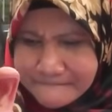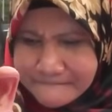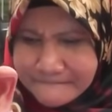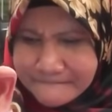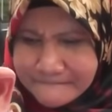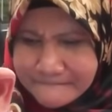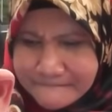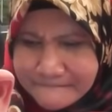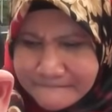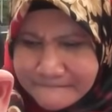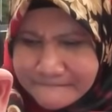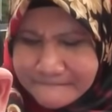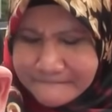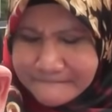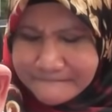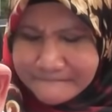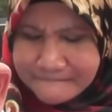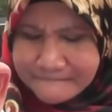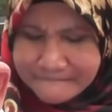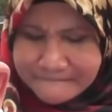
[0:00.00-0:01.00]

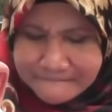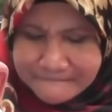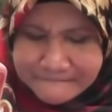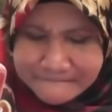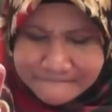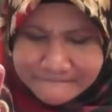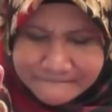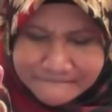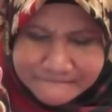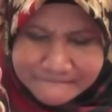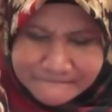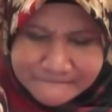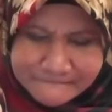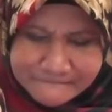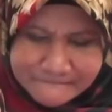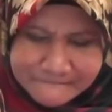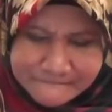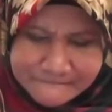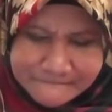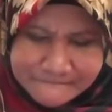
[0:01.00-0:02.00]

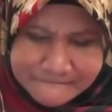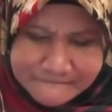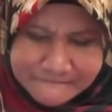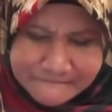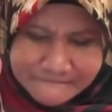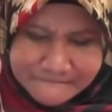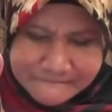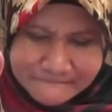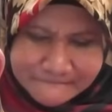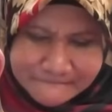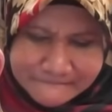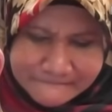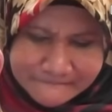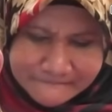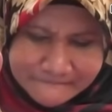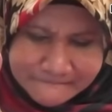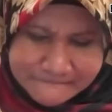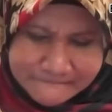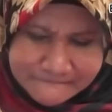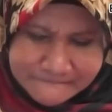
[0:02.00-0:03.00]

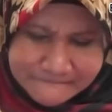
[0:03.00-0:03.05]
(not speaking)